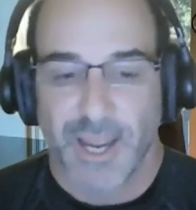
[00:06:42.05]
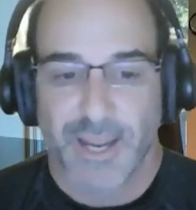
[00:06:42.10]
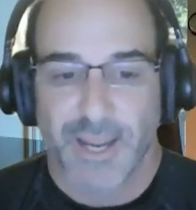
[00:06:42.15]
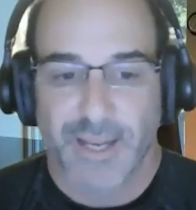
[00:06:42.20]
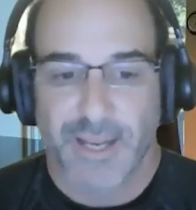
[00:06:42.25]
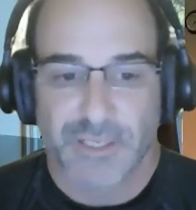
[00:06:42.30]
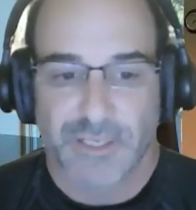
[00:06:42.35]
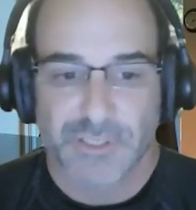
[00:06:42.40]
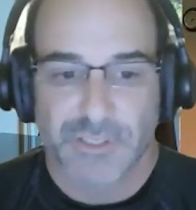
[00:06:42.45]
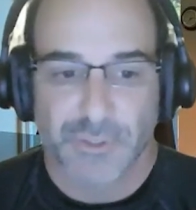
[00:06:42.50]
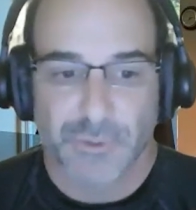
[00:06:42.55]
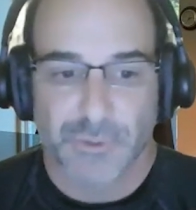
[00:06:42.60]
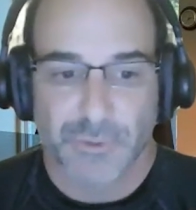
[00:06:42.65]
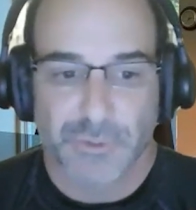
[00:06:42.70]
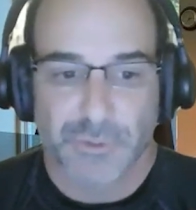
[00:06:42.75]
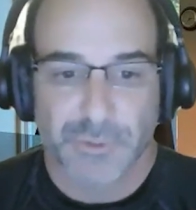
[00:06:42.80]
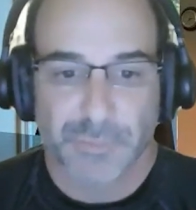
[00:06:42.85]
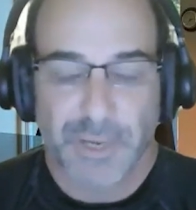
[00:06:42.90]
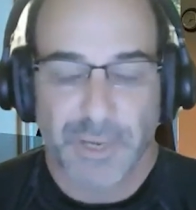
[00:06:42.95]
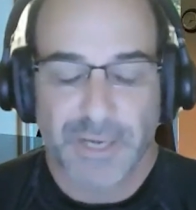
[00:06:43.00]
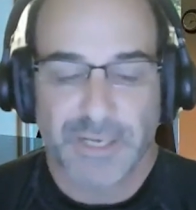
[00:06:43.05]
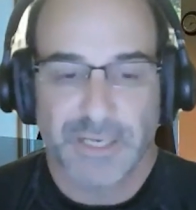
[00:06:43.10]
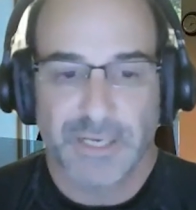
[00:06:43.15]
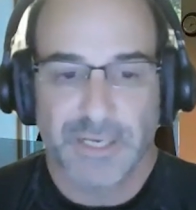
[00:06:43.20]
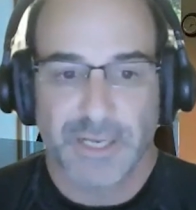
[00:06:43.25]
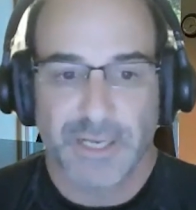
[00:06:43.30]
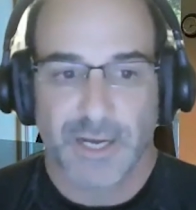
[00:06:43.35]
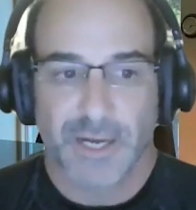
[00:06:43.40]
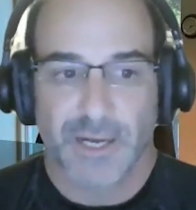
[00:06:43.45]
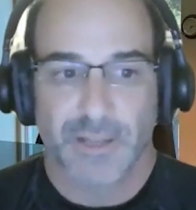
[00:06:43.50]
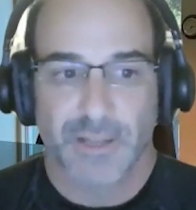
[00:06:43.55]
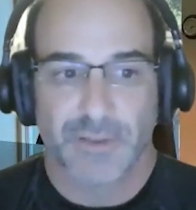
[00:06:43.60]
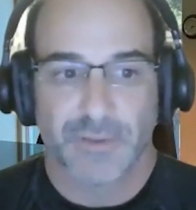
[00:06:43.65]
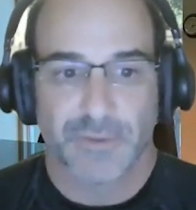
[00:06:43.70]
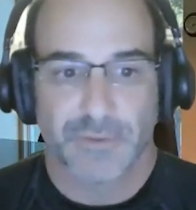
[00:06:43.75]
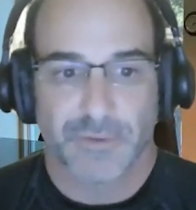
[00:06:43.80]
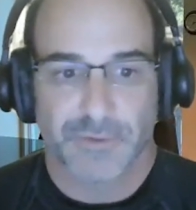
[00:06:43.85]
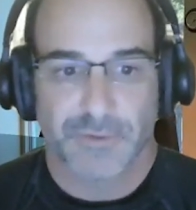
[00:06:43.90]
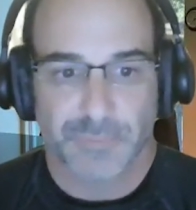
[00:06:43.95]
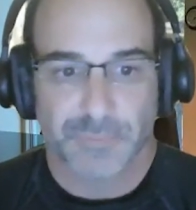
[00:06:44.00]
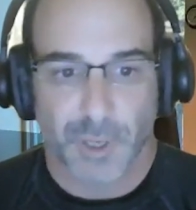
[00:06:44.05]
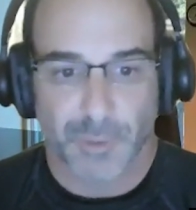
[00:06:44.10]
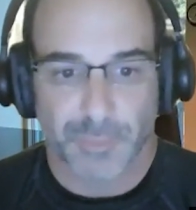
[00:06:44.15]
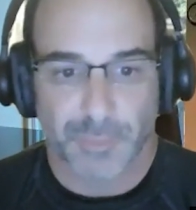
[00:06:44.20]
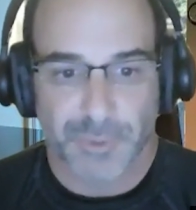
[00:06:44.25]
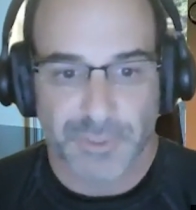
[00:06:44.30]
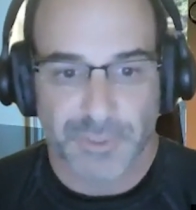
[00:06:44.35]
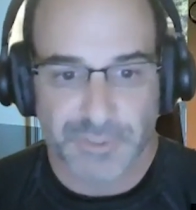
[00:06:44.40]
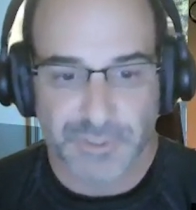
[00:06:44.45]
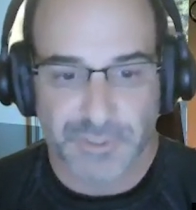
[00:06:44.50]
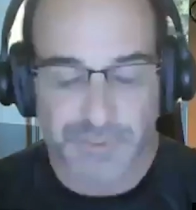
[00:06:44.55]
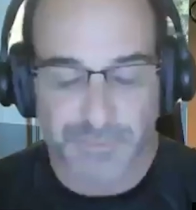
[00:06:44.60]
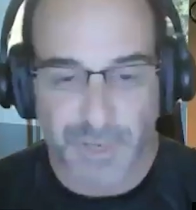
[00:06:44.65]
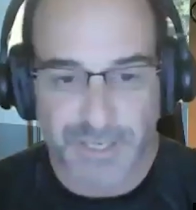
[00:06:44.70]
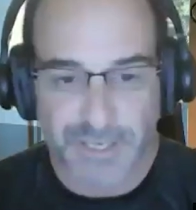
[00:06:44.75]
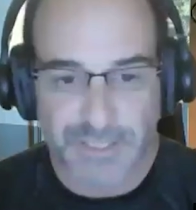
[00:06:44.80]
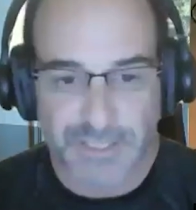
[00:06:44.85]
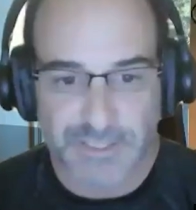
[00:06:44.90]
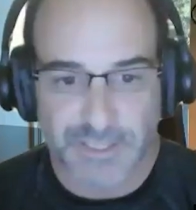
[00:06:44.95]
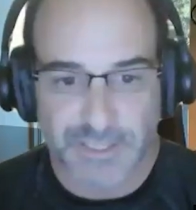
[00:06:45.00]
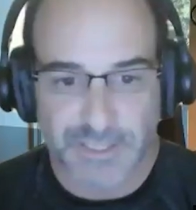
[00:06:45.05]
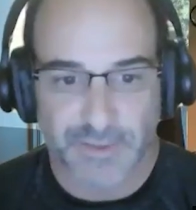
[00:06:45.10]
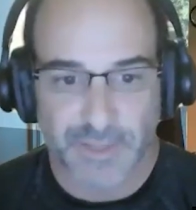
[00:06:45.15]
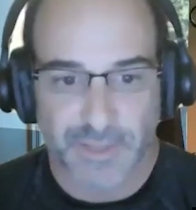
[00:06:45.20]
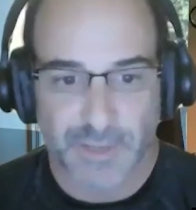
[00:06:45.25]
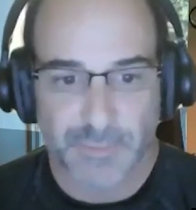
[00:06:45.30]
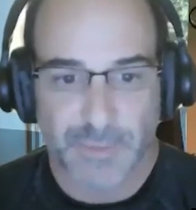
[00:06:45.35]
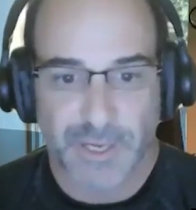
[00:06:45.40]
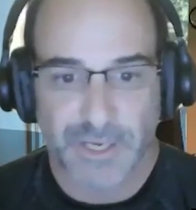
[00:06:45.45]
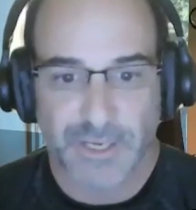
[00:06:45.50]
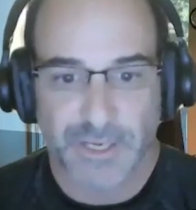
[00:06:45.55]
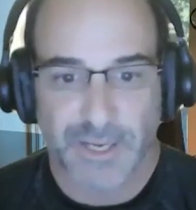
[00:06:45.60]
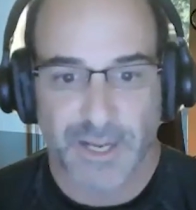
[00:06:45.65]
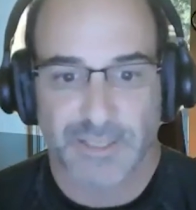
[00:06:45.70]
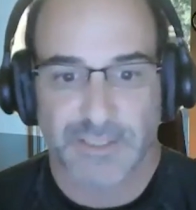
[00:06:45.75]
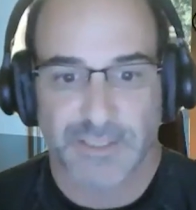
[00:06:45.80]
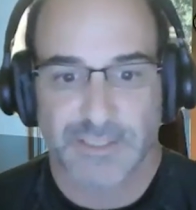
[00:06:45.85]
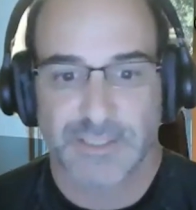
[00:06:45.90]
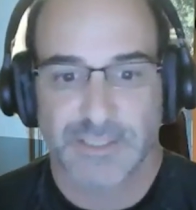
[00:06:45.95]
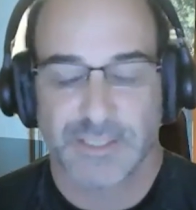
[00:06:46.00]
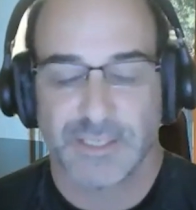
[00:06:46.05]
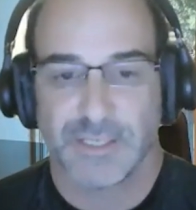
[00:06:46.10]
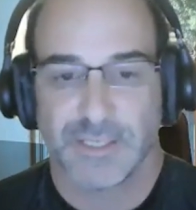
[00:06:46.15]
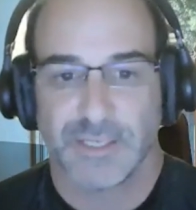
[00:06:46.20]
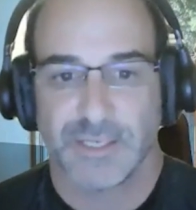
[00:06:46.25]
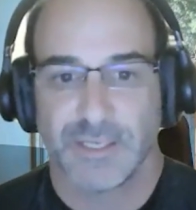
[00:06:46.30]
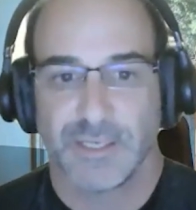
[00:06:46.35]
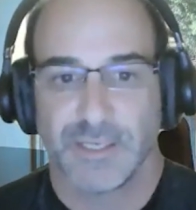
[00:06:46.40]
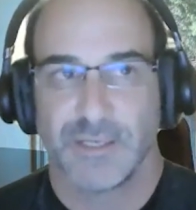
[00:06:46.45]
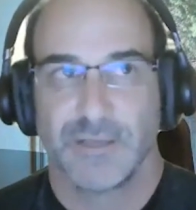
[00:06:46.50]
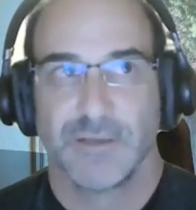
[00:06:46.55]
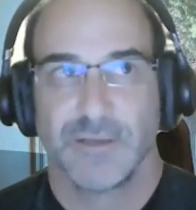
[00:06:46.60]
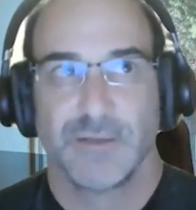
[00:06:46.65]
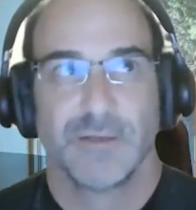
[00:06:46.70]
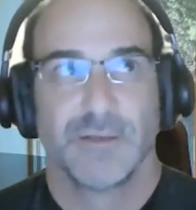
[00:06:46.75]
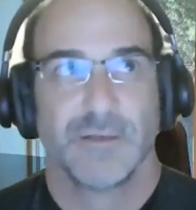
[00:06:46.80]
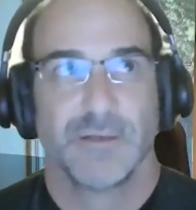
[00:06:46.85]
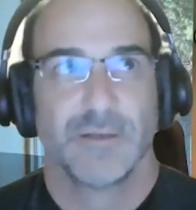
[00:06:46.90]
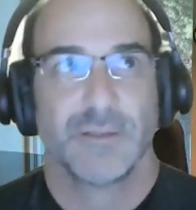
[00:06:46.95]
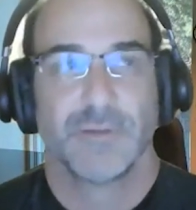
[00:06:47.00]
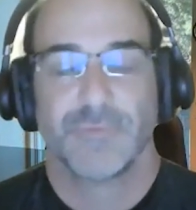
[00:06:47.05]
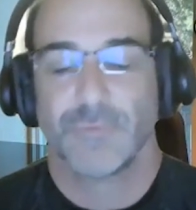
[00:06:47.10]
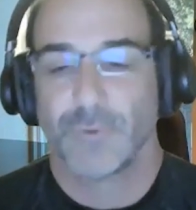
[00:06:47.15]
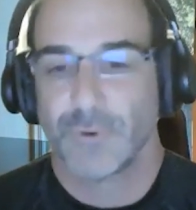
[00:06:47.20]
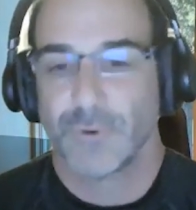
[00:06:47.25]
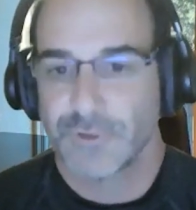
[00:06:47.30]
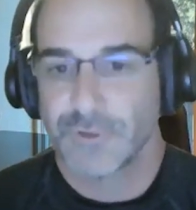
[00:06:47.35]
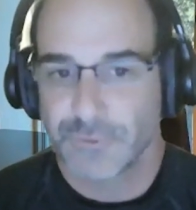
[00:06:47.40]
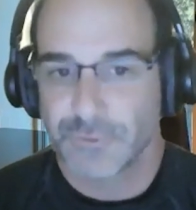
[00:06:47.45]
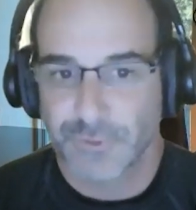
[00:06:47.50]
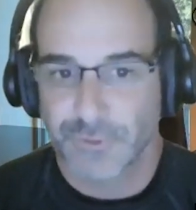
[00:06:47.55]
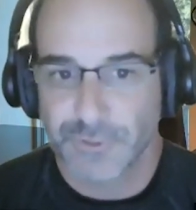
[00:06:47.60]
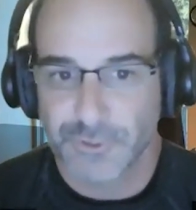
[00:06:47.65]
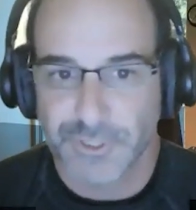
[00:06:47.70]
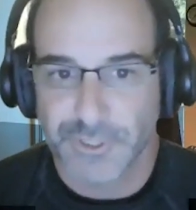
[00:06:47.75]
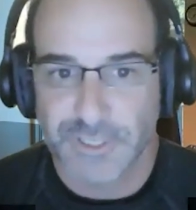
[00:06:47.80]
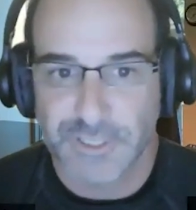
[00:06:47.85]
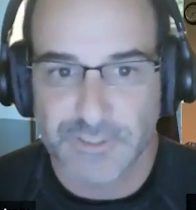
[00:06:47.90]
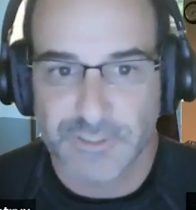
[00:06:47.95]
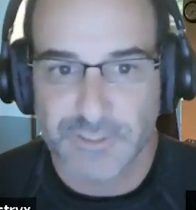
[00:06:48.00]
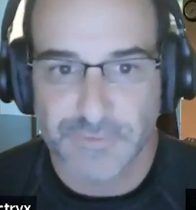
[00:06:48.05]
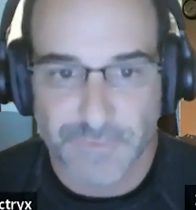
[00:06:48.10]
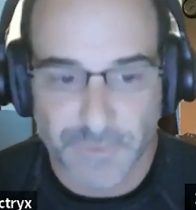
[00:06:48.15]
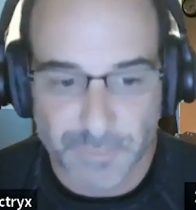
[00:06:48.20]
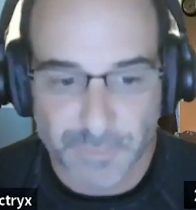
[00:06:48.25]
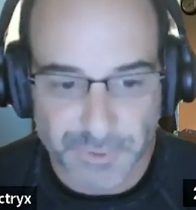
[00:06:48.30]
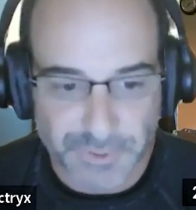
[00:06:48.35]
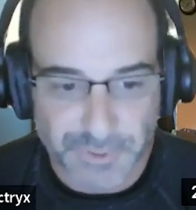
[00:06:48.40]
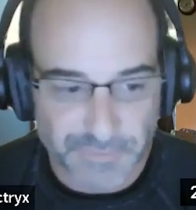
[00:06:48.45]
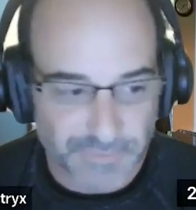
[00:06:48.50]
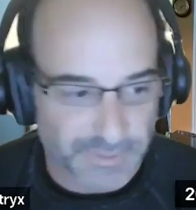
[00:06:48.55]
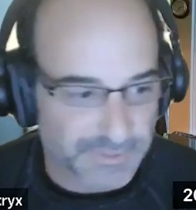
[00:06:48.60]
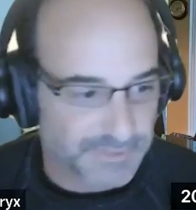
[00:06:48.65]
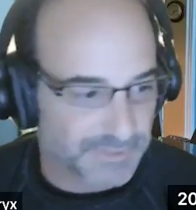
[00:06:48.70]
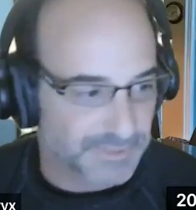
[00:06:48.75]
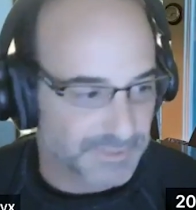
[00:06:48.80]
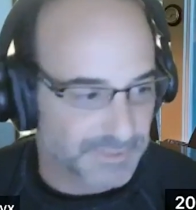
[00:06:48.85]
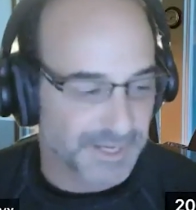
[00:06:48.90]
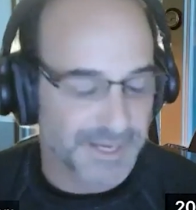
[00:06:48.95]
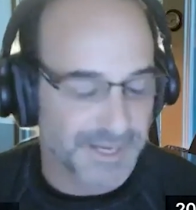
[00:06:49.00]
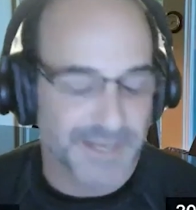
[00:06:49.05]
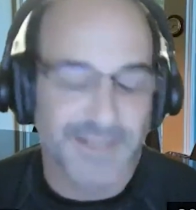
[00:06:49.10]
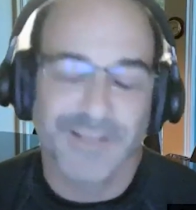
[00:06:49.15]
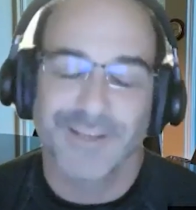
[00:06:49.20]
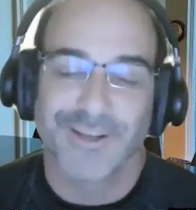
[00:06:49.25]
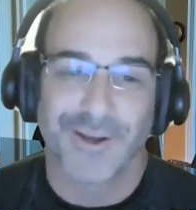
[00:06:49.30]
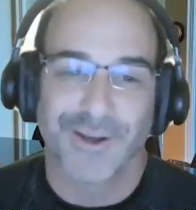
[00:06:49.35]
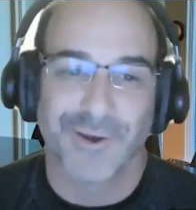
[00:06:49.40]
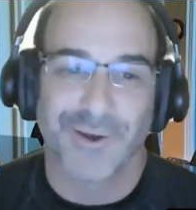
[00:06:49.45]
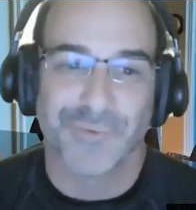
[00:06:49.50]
And so depending on the small business mindset, they may not see forest through the trees, if I believe that's the saying,